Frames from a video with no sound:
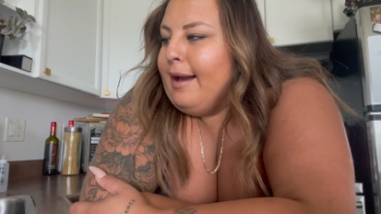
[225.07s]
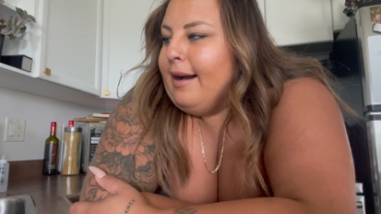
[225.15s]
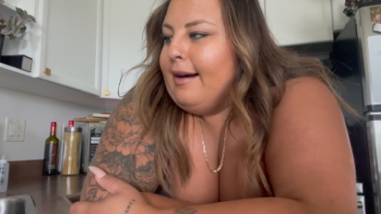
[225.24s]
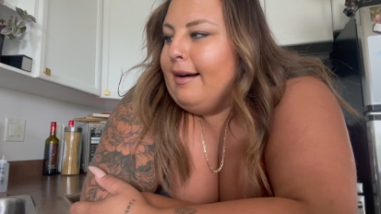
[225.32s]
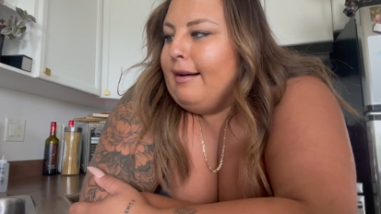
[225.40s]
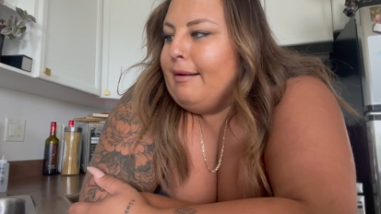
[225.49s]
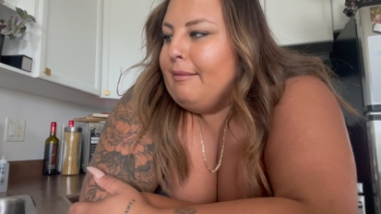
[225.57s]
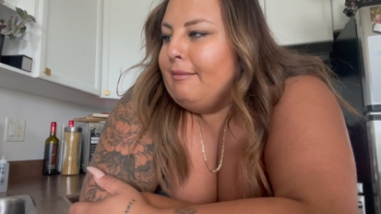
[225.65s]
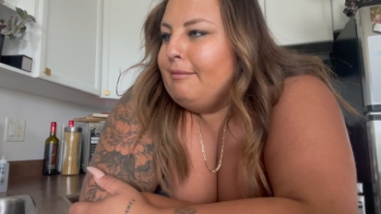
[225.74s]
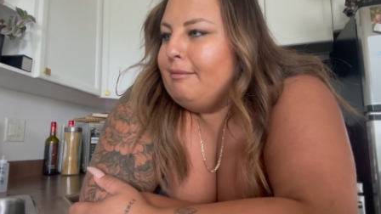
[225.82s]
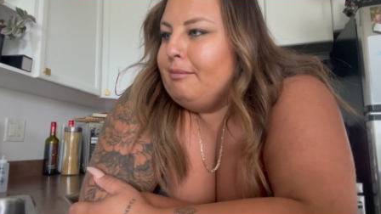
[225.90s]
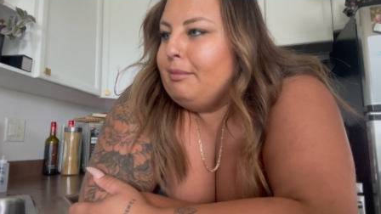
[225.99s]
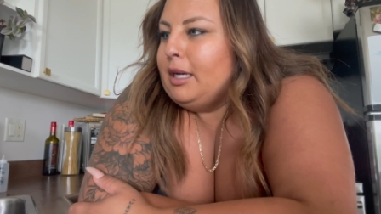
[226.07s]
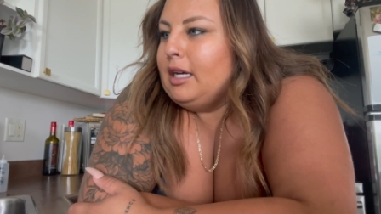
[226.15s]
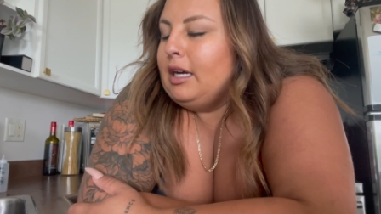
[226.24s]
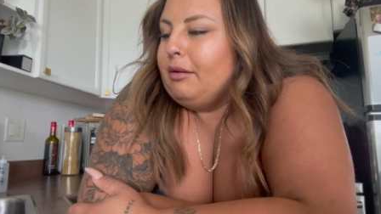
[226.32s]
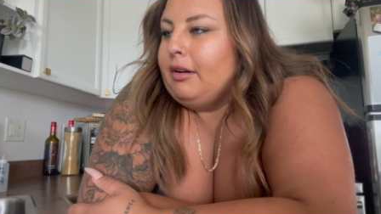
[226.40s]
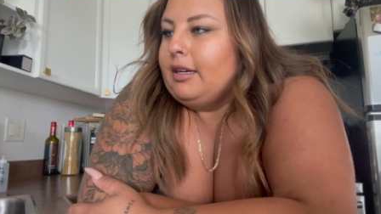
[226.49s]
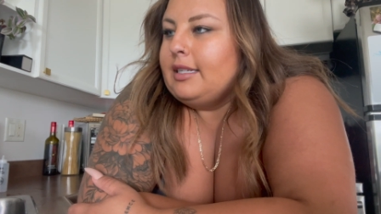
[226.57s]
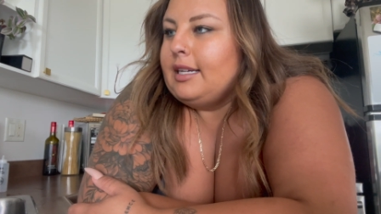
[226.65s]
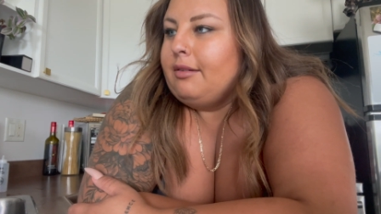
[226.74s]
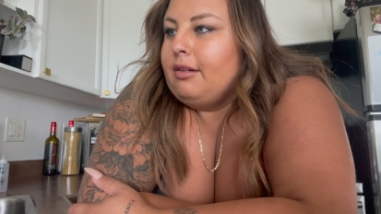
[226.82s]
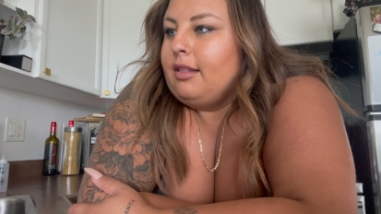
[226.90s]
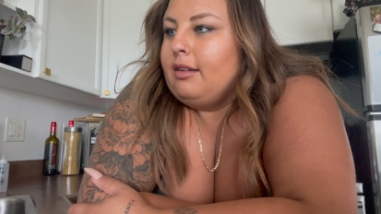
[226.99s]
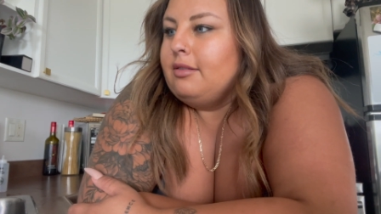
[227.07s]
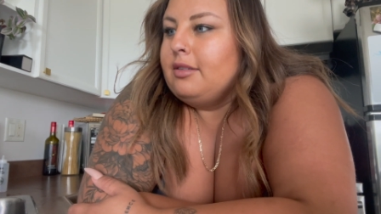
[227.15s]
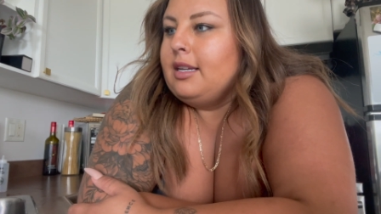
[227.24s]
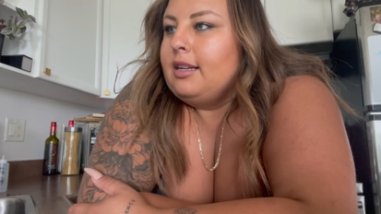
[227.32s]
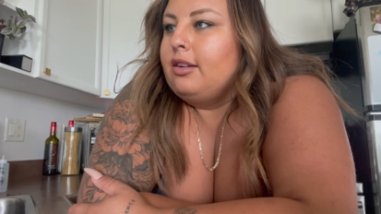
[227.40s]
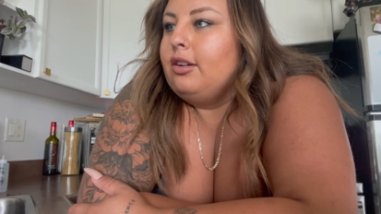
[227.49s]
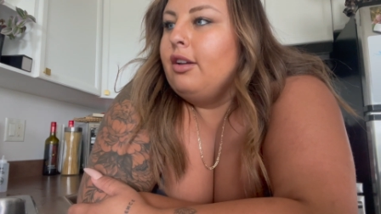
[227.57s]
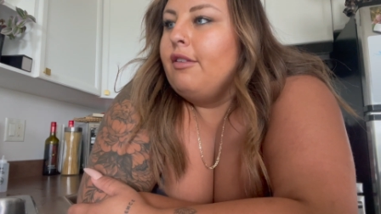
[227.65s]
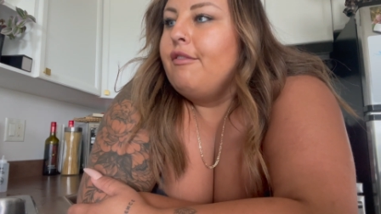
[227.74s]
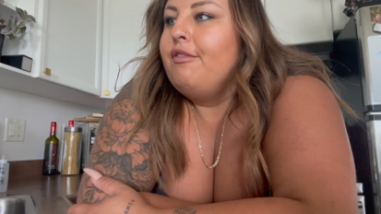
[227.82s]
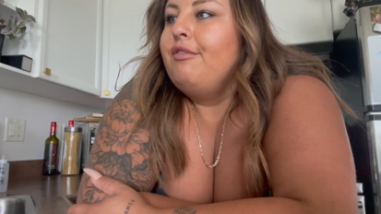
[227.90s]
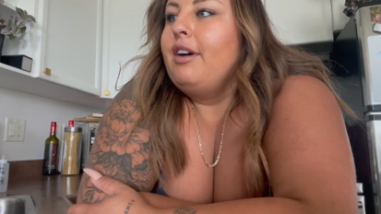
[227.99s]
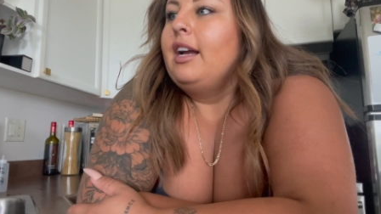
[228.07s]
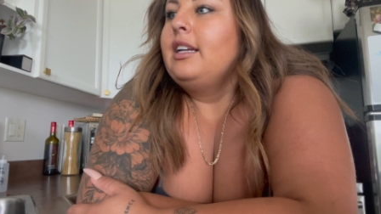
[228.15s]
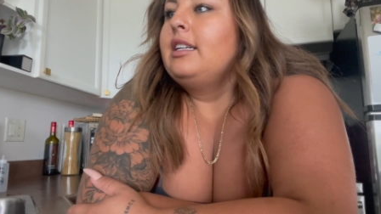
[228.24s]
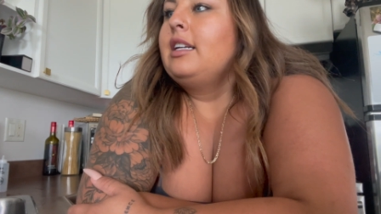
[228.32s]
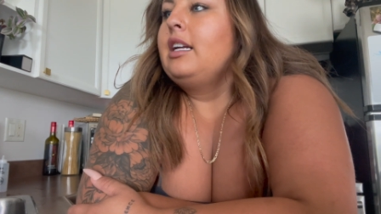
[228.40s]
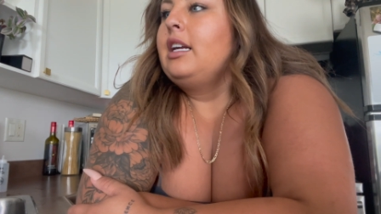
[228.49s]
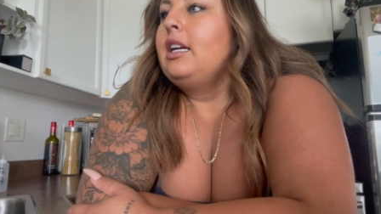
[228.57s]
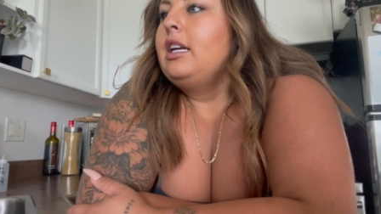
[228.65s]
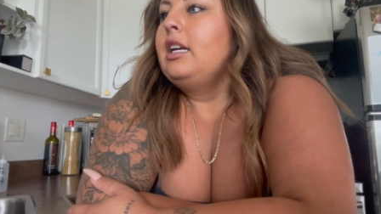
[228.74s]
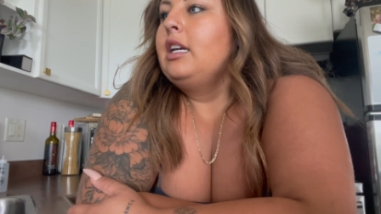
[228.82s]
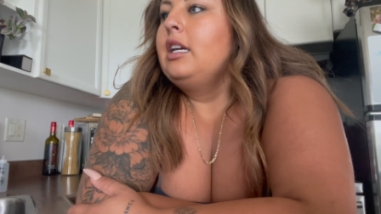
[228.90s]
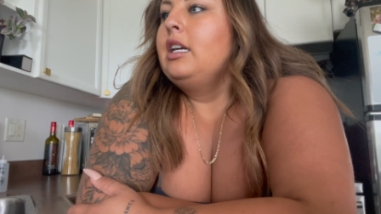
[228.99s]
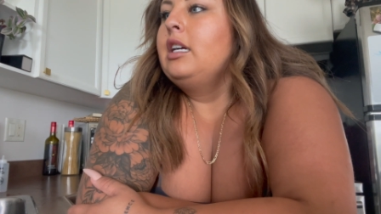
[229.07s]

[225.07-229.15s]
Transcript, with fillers: Um, but I wanted to get one of those and couldn't find any.